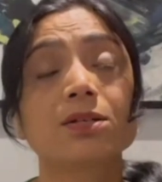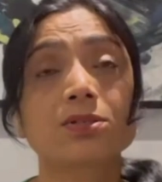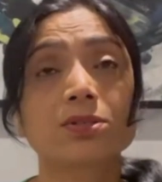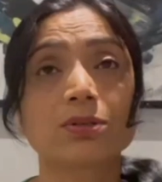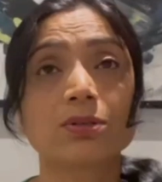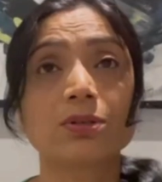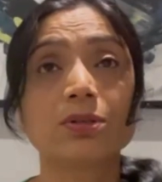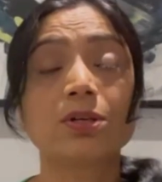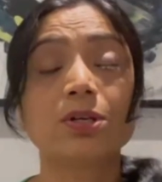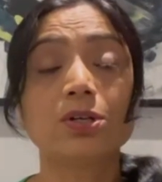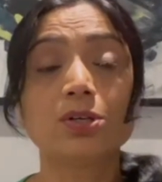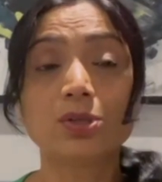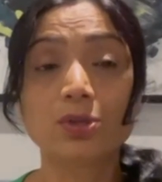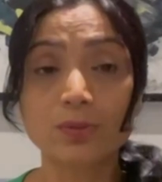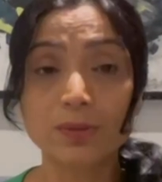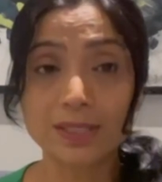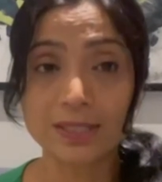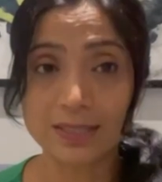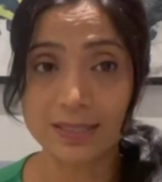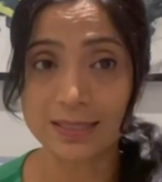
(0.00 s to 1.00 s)
So
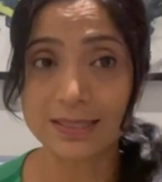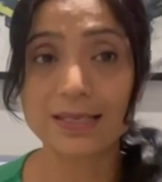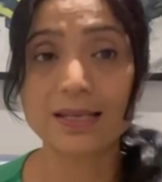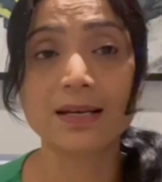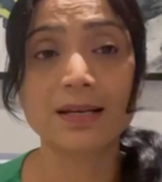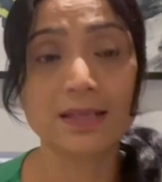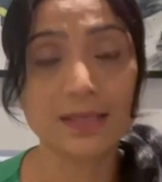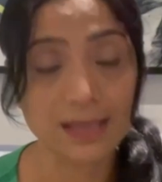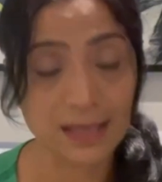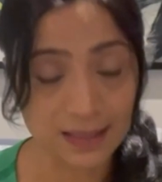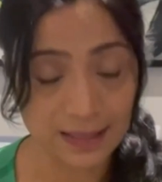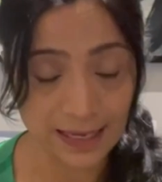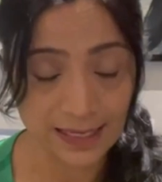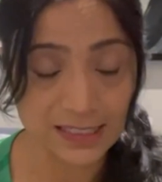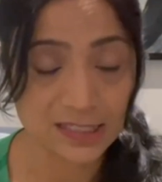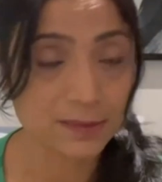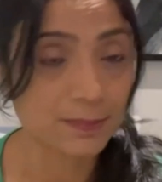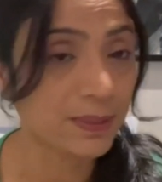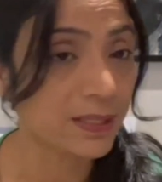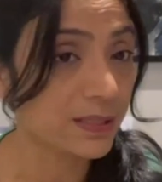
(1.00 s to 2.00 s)
do it clearly and
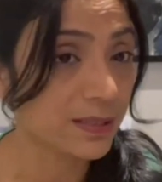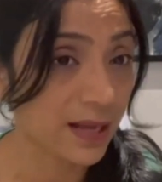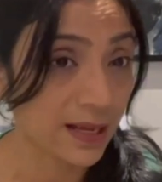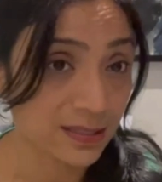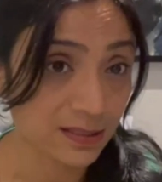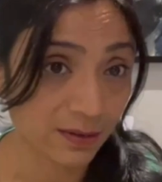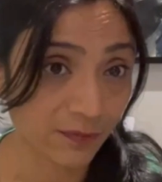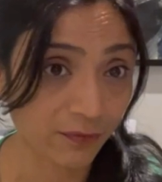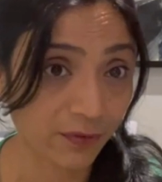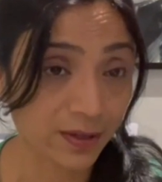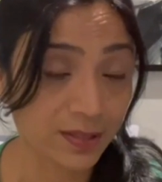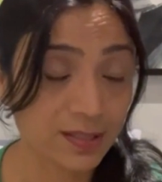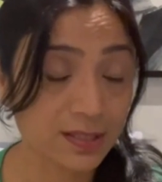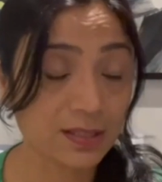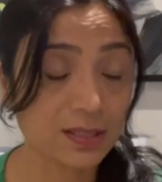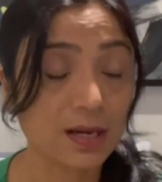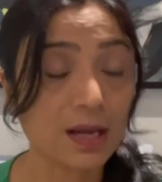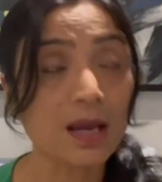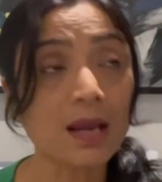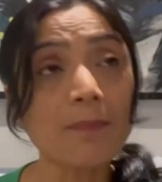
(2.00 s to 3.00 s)
legibly. That's the
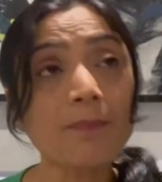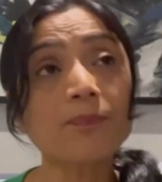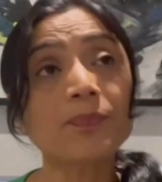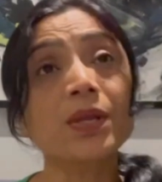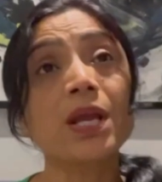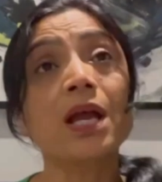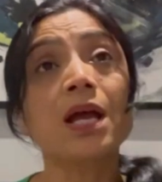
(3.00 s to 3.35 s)
first tip.